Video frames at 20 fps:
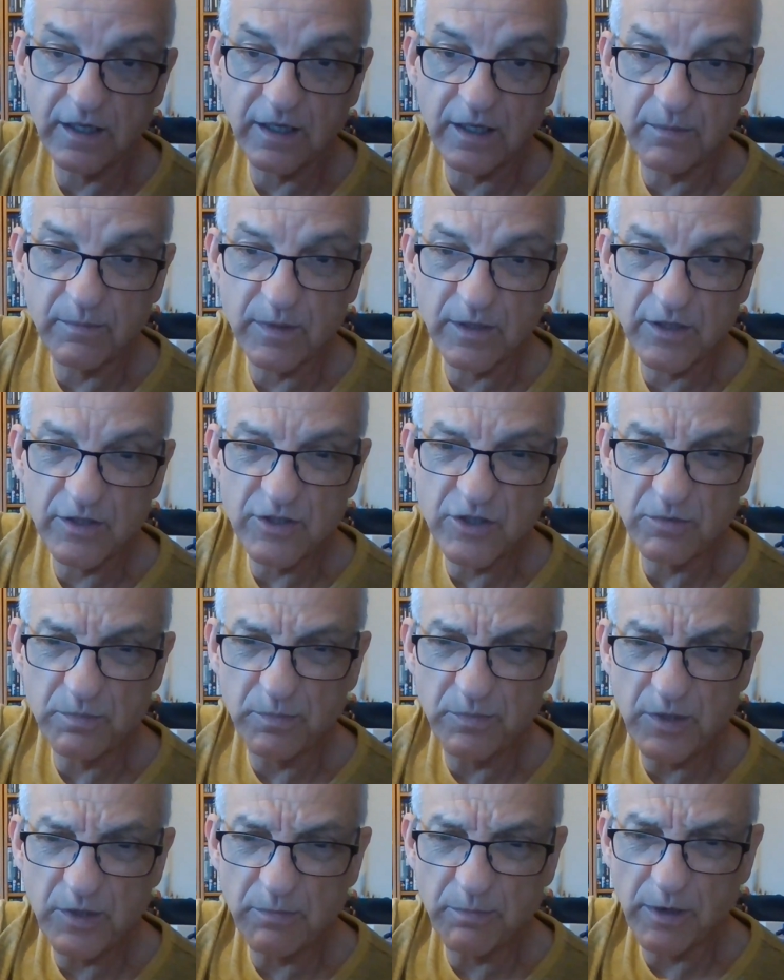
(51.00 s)
as
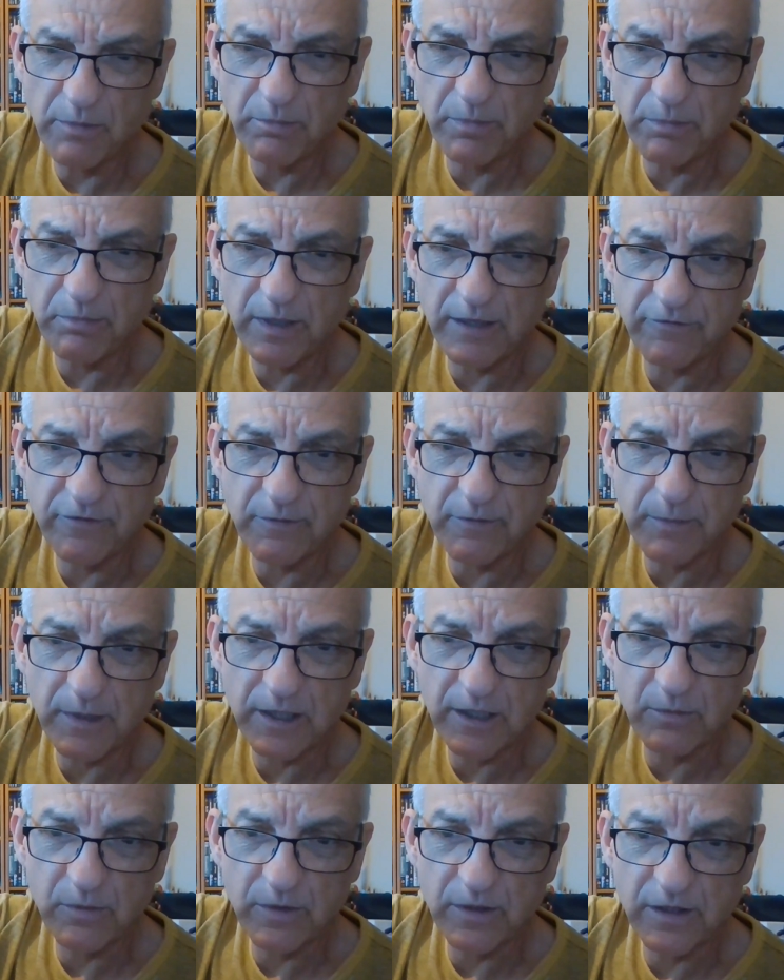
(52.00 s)
you're probably
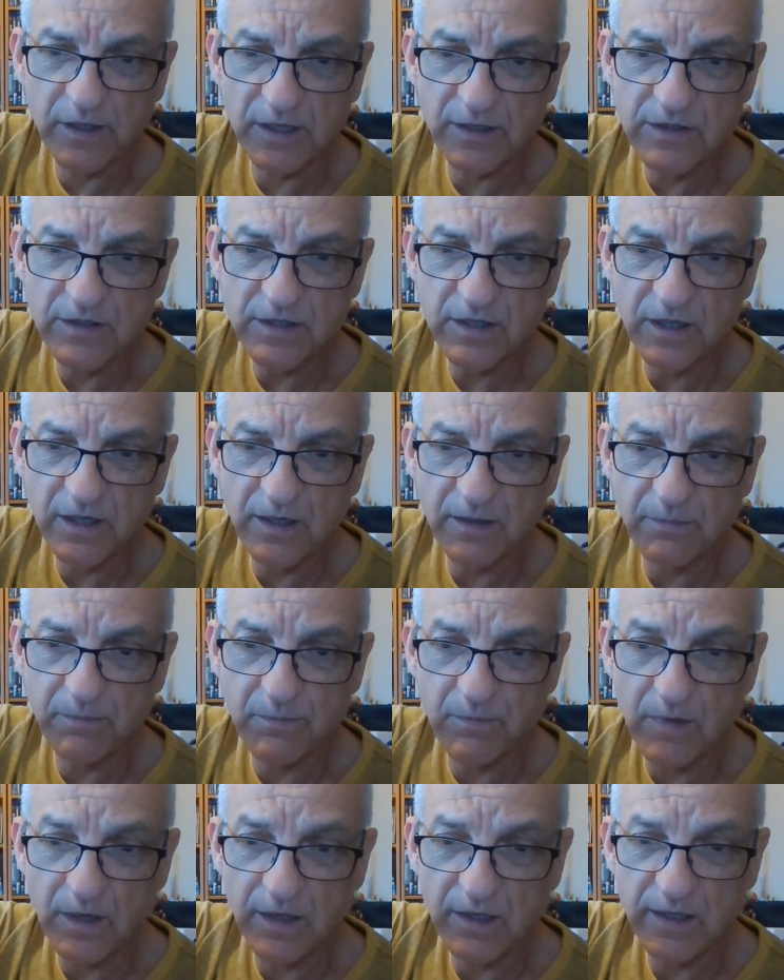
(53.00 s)
familiar with this, they're
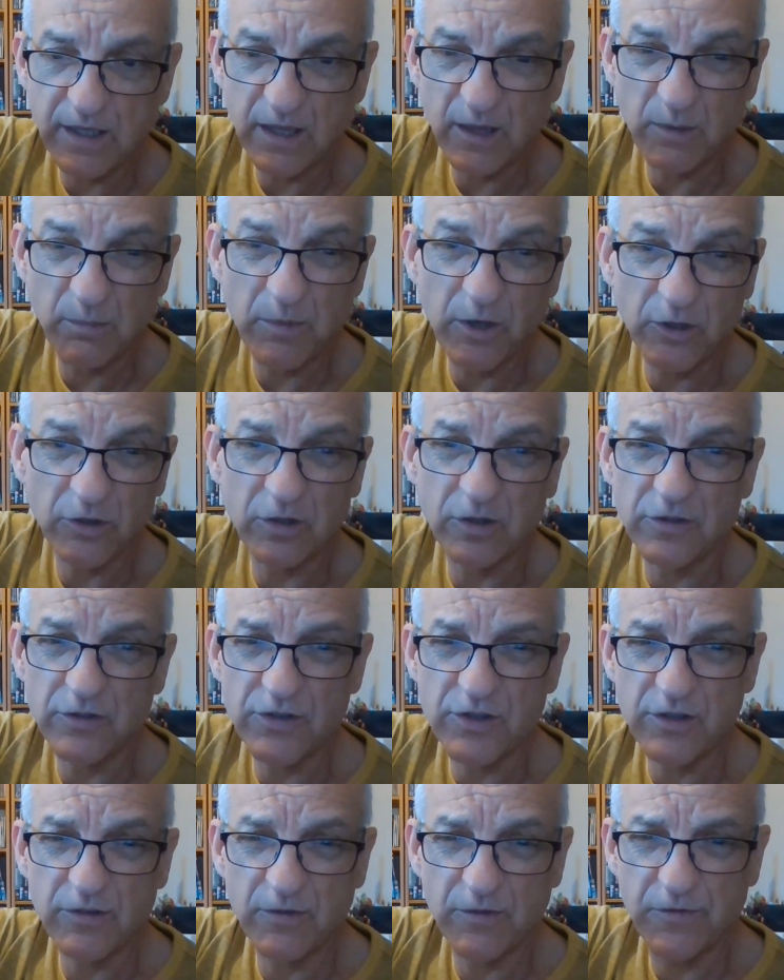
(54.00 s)
little
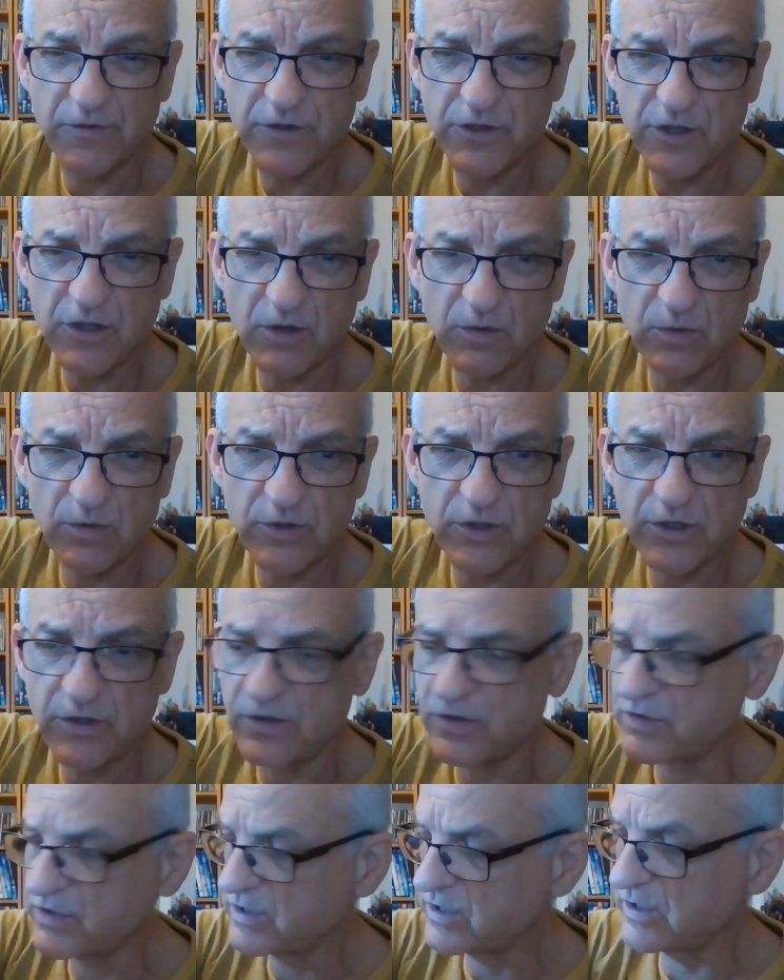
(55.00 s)
models of
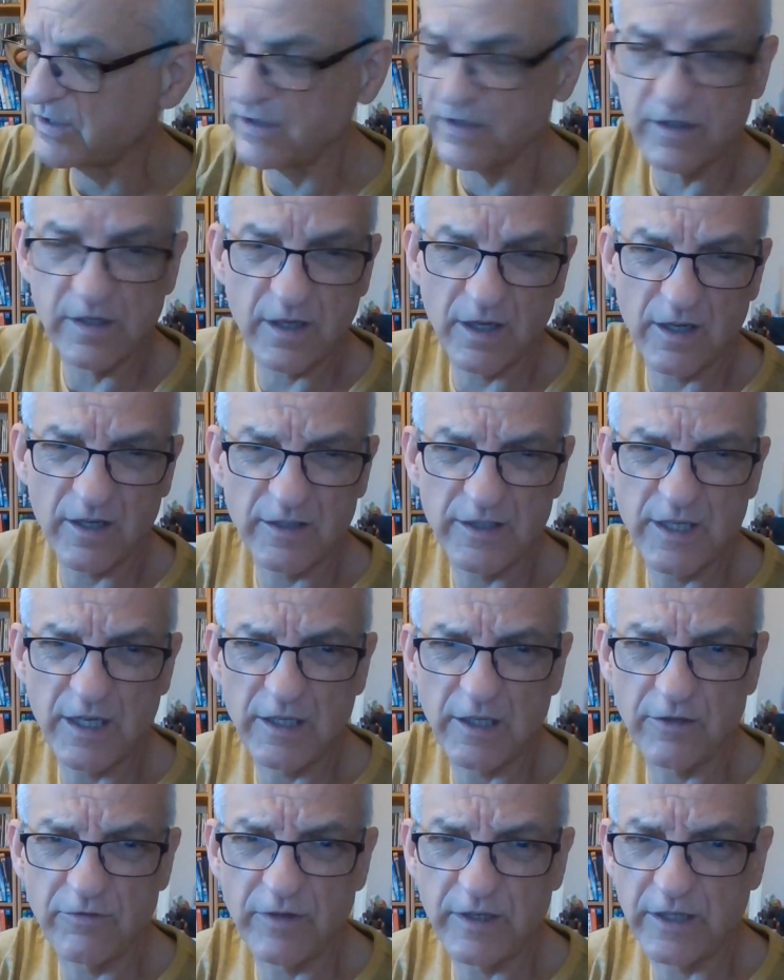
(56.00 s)
soldiers and
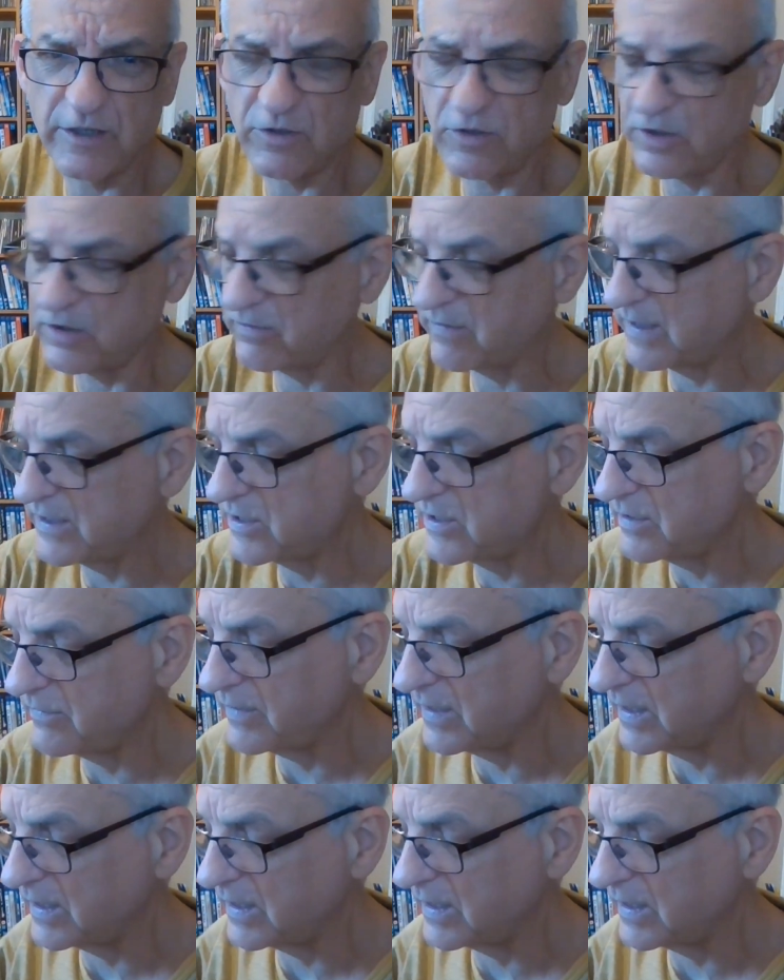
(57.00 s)
artillery and all the rest